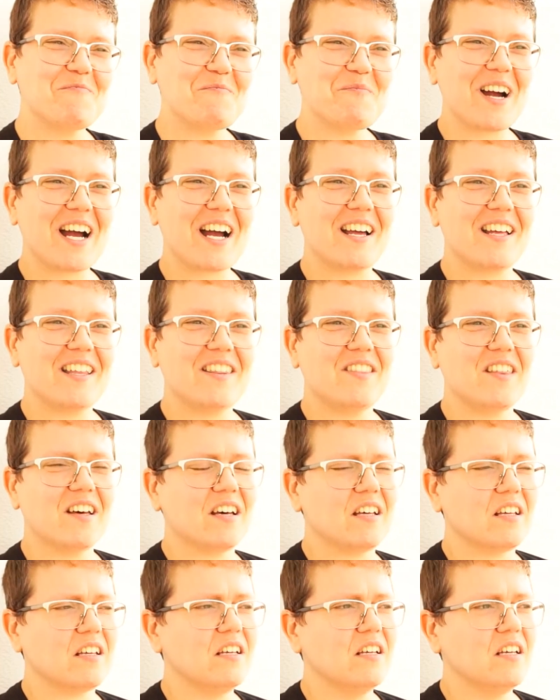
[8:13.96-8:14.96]
by
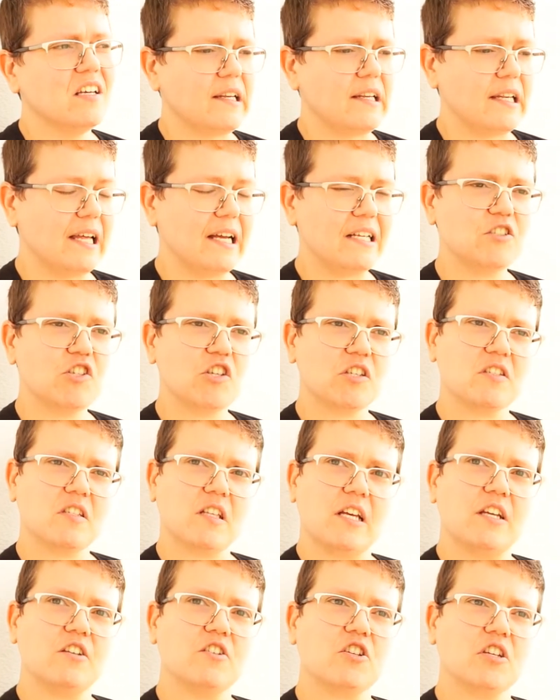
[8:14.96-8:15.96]
the
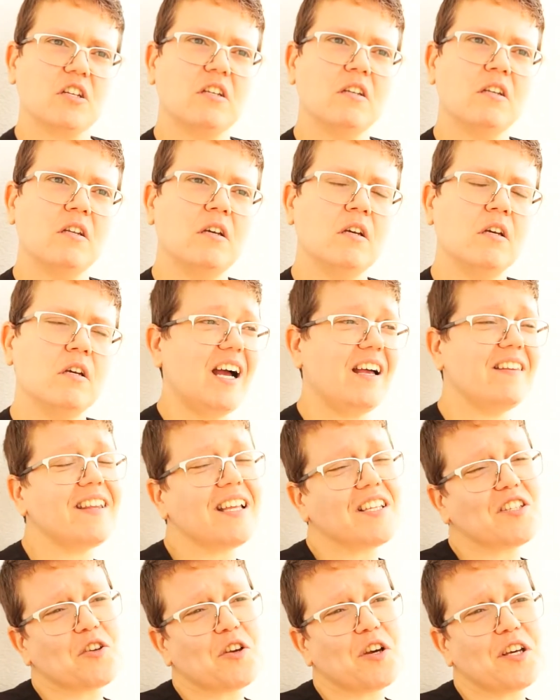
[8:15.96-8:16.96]
legislation. And
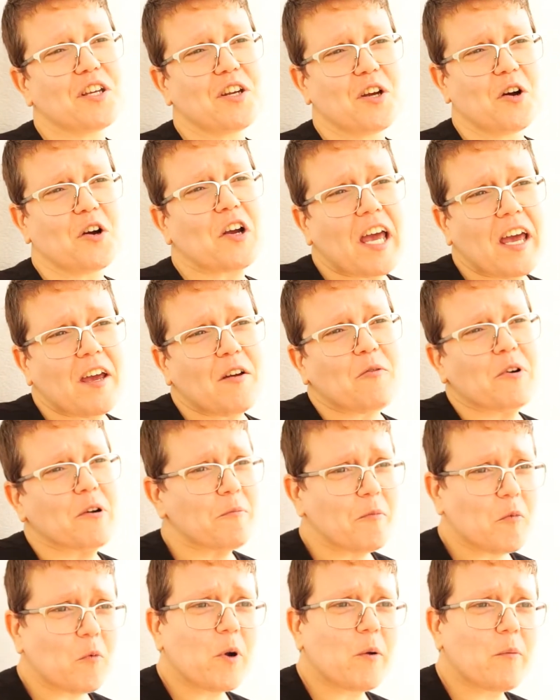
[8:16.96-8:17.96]
that's good. Okay,
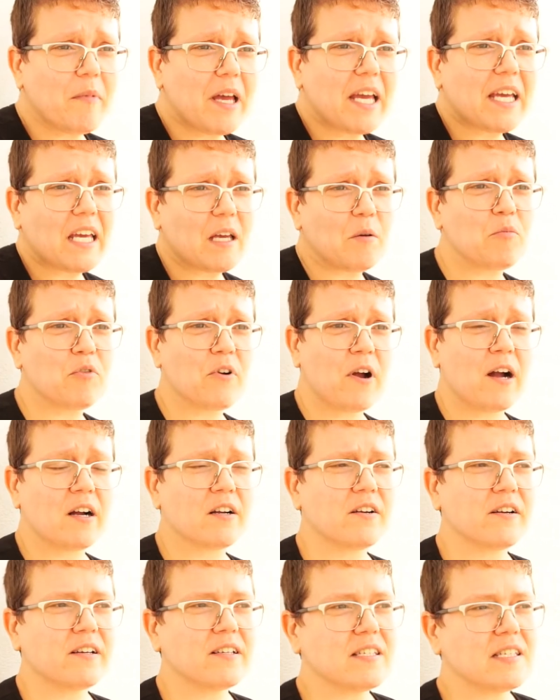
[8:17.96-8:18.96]
we're making
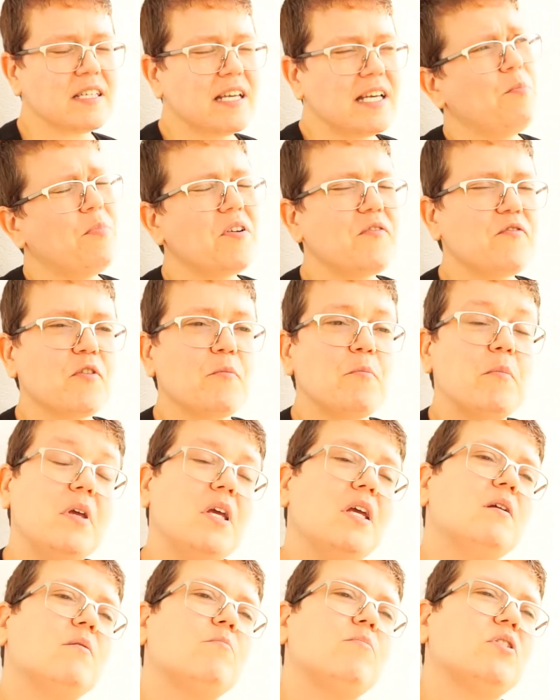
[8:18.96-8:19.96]
progress. But for
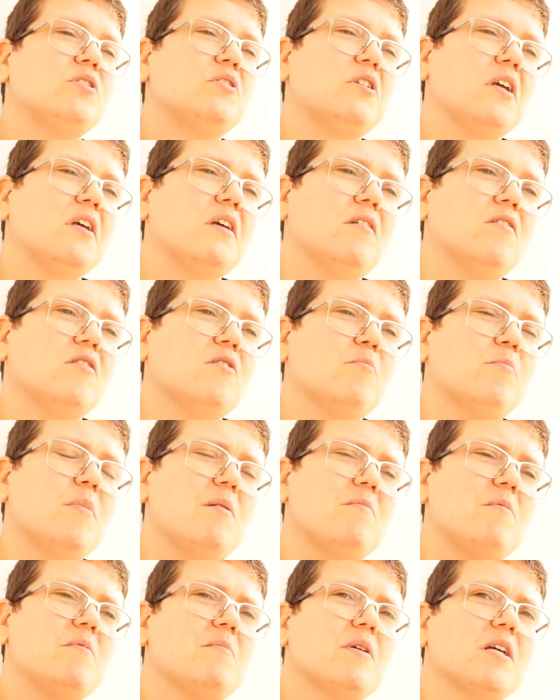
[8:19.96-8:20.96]
me in particular,
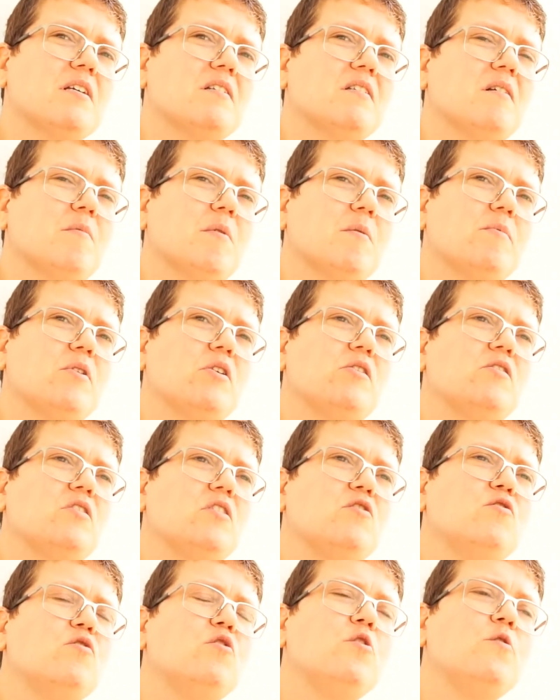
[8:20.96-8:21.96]
maybe because I'm a
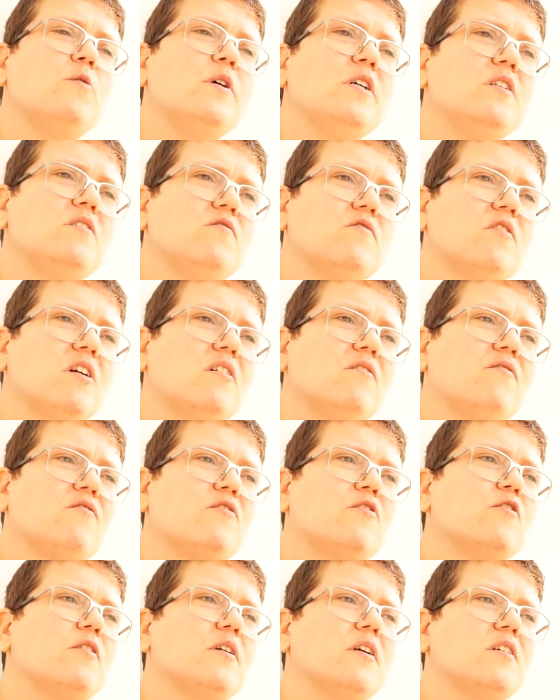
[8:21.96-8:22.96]
person who is very
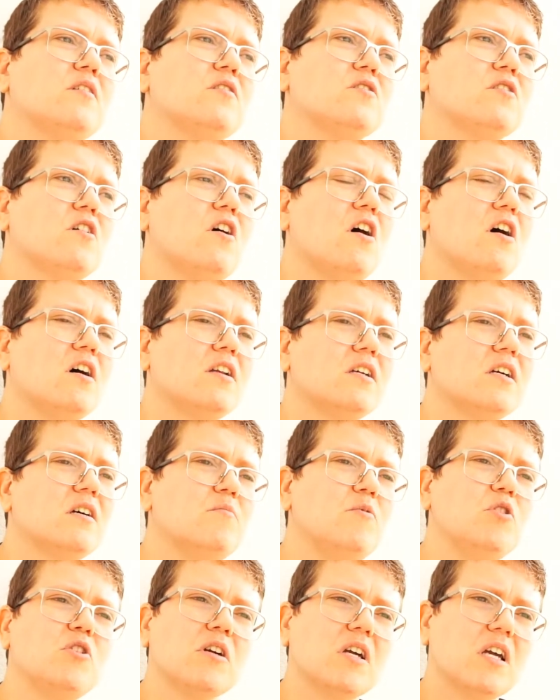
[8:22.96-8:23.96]
focused on
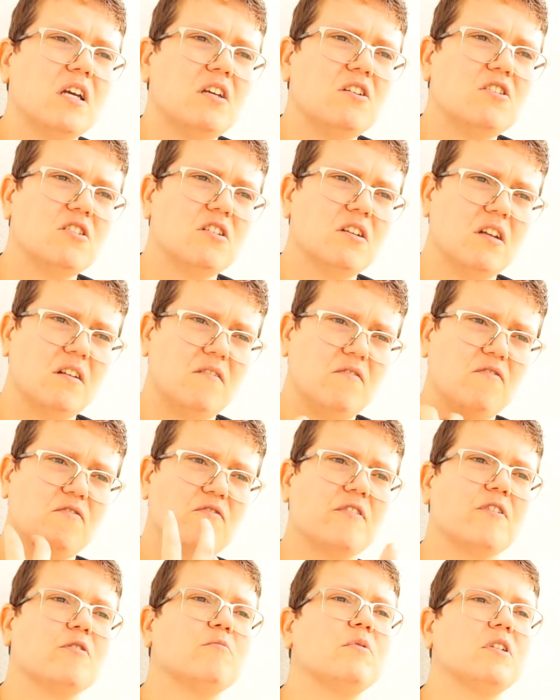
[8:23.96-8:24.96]
communication and
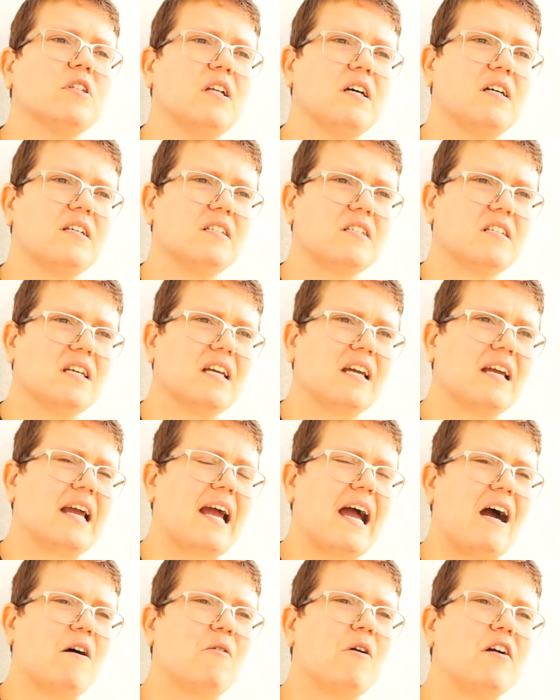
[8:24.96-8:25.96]
verbalizing
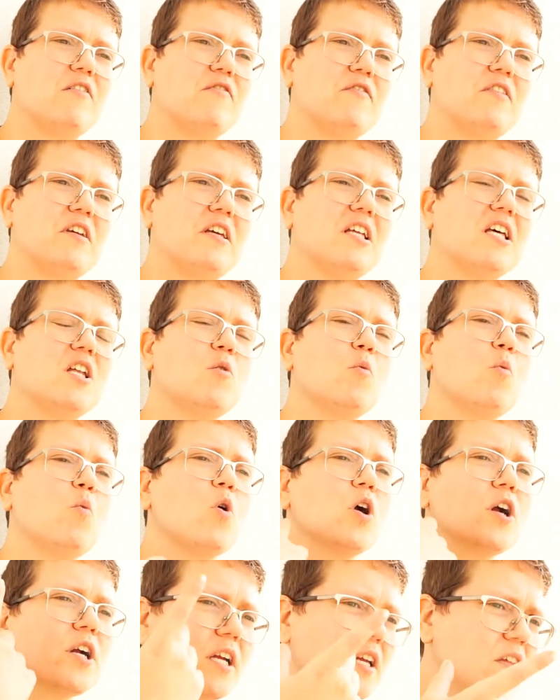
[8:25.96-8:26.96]
how I feel and
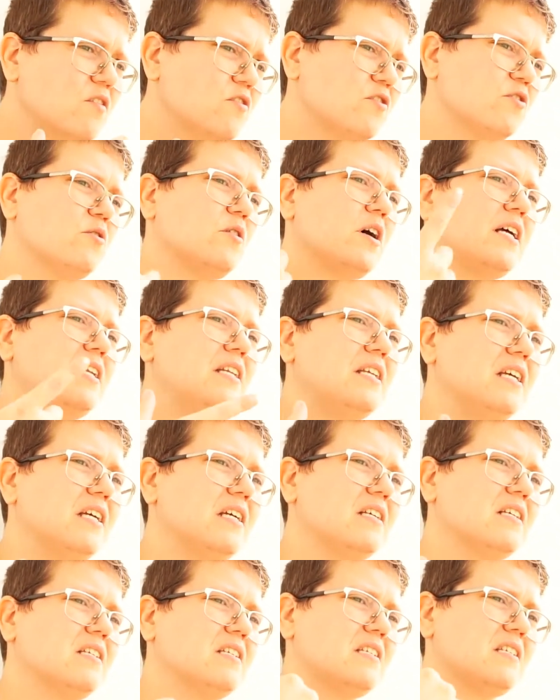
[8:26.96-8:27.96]
working through
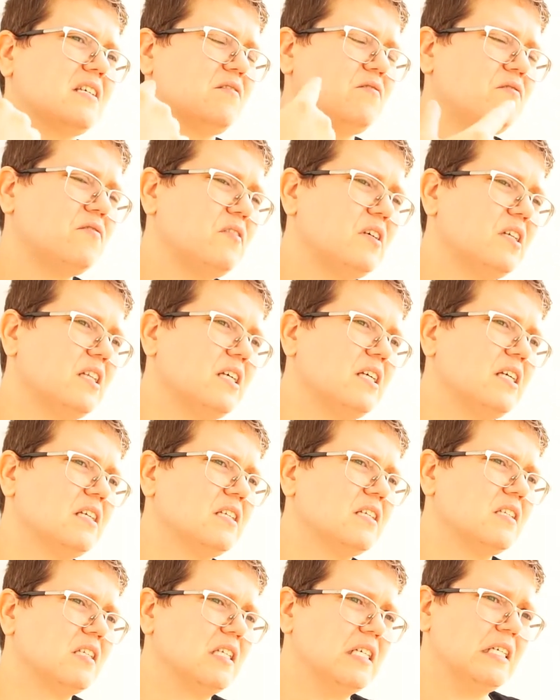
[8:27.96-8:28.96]
ideas and
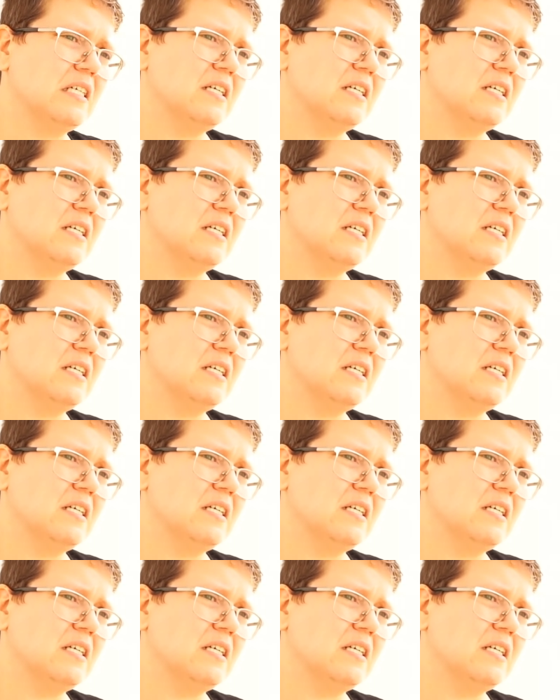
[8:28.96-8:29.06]
feelings